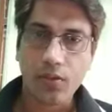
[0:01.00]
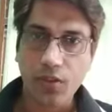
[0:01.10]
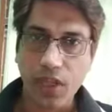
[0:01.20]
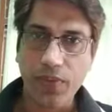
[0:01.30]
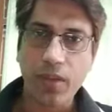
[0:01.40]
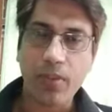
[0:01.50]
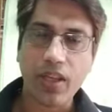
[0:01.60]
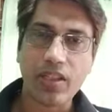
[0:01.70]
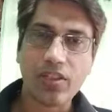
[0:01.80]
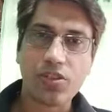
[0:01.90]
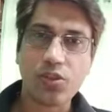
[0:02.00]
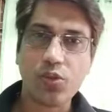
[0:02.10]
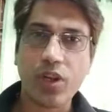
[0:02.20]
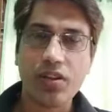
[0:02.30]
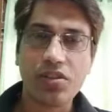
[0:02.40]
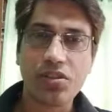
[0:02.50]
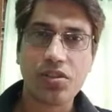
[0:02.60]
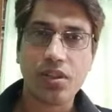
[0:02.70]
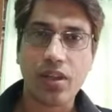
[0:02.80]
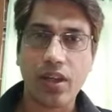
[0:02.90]
Good evening, my dear
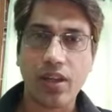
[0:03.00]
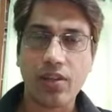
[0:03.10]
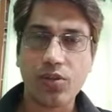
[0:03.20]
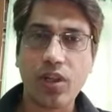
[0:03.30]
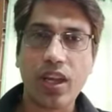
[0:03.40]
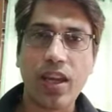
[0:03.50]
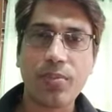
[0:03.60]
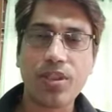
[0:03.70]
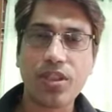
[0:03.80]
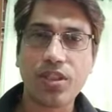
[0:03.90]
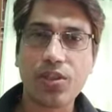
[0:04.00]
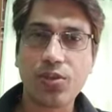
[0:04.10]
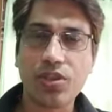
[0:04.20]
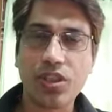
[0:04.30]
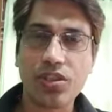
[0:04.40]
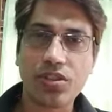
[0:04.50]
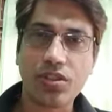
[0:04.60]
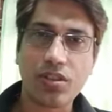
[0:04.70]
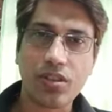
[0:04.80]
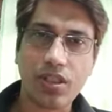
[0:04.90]
students, and today I am here to just
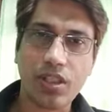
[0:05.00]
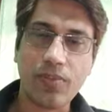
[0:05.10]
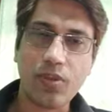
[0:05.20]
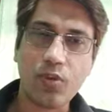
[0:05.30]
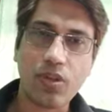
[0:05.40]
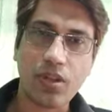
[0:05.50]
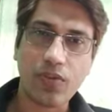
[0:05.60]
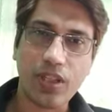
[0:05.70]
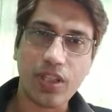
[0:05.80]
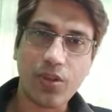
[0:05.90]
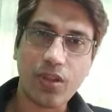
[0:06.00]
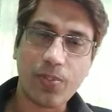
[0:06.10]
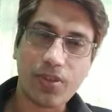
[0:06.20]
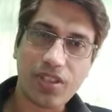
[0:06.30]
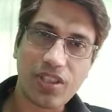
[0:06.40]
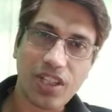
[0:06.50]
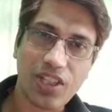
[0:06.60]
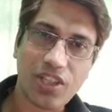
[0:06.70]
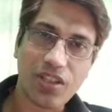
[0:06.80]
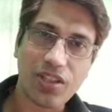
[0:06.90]
give you a video
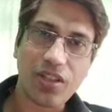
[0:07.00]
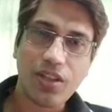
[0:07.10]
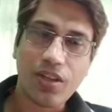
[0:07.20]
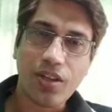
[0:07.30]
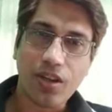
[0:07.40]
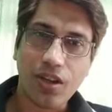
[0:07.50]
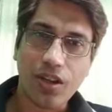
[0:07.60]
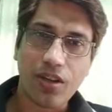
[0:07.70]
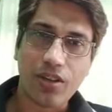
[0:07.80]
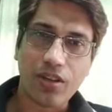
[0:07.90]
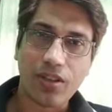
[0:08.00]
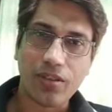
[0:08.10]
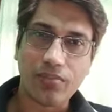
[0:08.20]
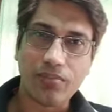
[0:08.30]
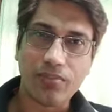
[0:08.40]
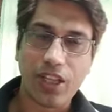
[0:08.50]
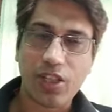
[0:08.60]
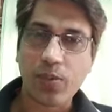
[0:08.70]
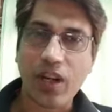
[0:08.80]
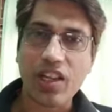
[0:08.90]
representation or the
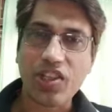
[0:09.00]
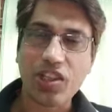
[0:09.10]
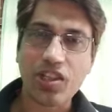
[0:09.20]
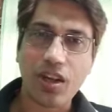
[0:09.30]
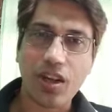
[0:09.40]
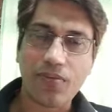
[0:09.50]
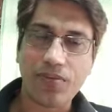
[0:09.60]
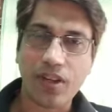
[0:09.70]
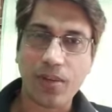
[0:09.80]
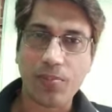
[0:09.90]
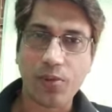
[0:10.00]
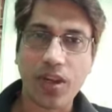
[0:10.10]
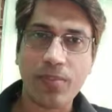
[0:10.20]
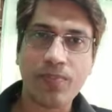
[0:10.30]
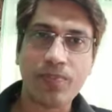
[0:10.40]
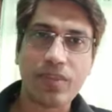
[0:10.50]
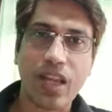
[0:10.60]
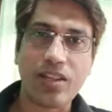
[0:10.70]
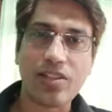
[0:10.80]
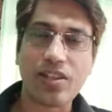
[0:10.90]
explanation of a poem
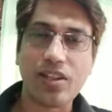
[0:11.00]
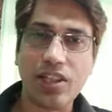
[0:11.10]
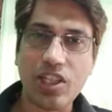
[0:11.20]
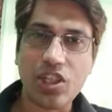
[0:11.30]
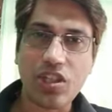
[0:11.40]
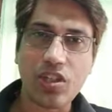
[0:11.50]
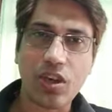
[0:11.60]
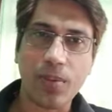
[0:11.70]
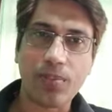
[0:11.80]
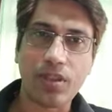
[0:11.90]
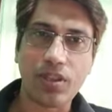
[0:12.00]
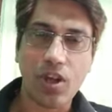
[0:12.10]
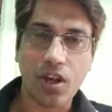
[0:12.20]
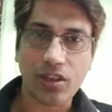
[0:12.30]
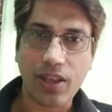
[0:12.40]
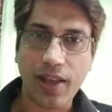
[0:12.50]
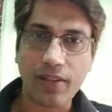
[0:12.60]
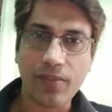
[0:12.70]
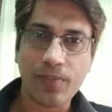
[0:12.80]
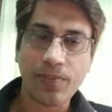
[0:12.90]
that is The Legend of the Northland,